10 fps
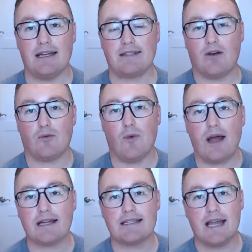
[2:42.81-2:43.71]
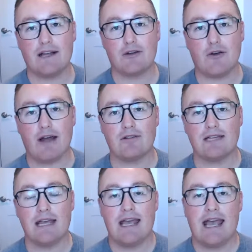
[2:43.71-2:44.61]
It's called YXC Underground,
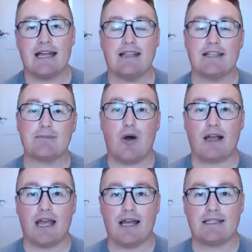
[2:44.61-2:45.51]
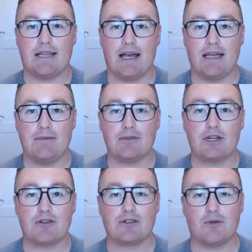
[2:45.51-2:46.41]
and in this podcast, I
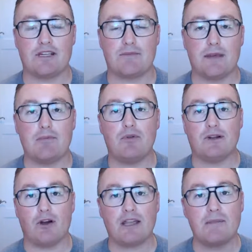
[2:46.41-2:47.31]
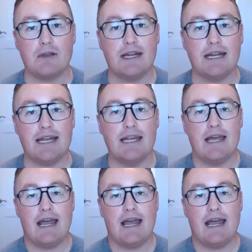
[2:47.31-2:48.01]
share stories of people in our community